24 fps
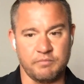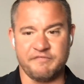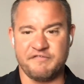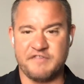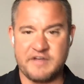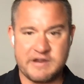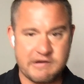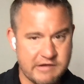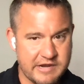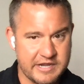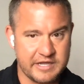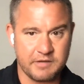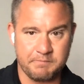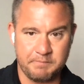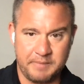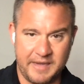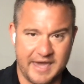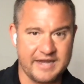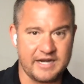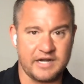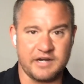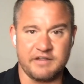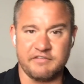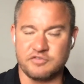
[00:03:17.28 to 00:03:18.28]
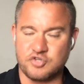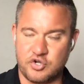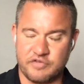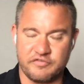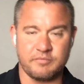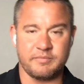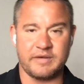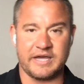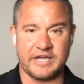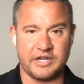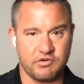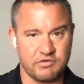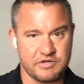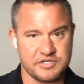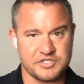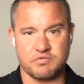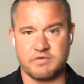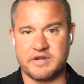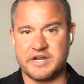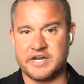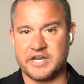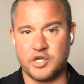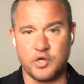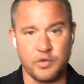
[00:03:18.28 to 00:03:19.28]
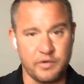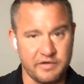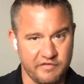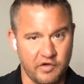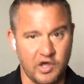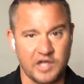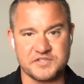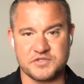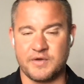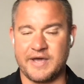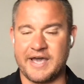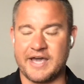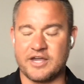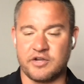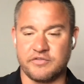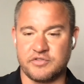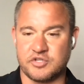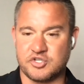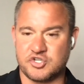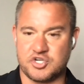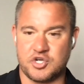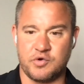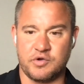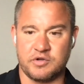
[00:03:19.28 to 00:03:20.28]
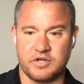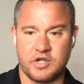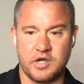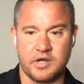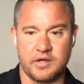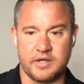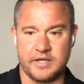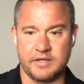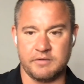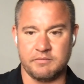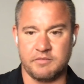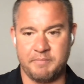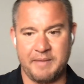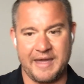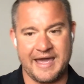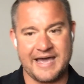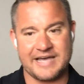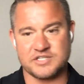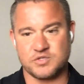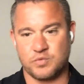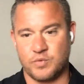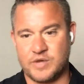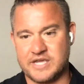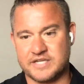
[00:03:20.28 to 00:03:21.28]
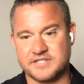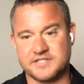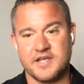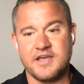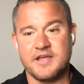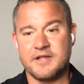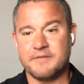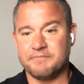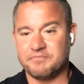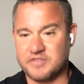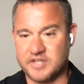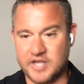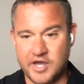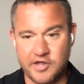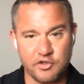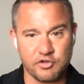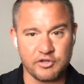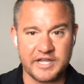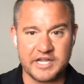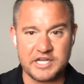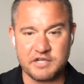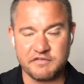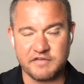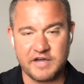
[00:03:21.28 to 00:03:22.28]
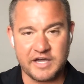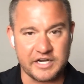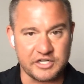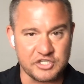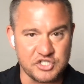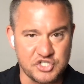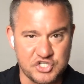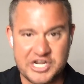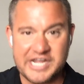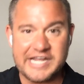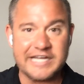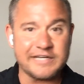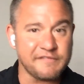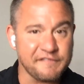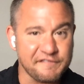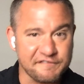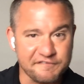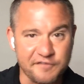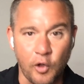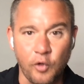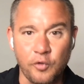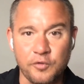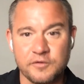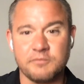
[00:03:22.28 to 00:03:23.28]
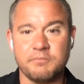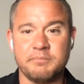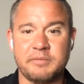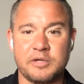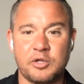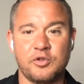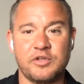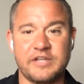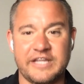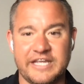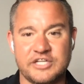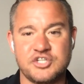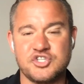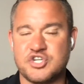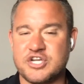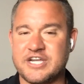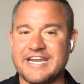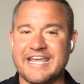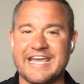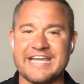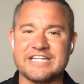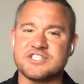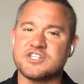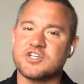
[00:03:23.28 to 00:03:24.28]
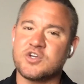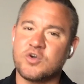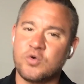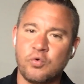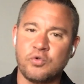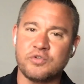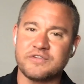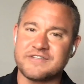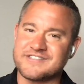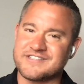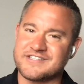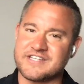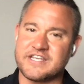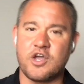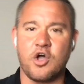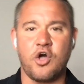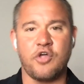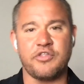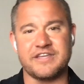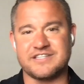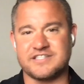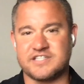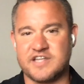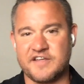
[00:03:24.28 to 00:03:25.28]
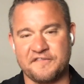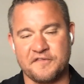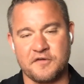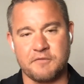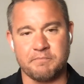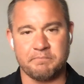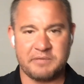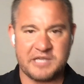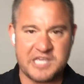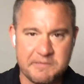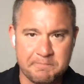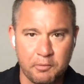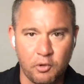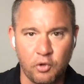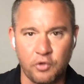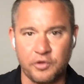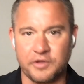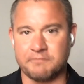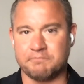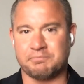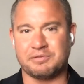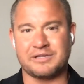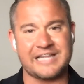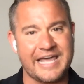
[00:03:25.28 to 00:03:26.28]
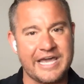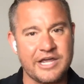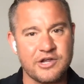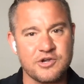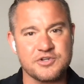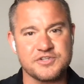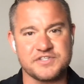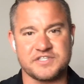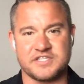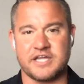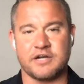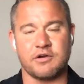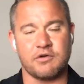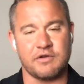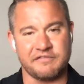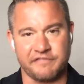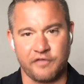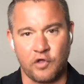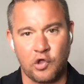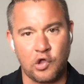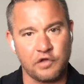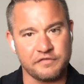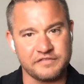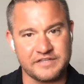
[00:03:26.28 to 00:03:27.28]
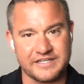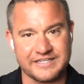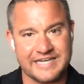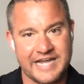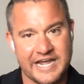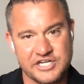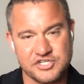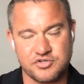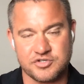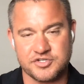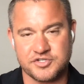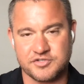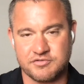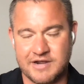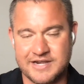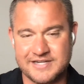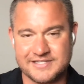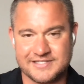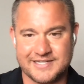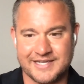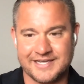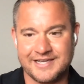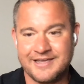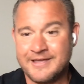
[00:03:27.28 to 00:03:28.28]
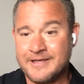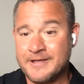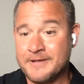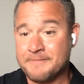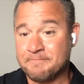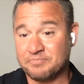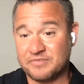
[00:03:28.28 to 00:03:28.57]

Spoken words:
very competitive, driven by Chris Reaney, who we've also had on the show in the past weeks. The other lane, you've got a Gene Fulton built engine. It's cool to see all these different people and players that are involved in Nitrous racing.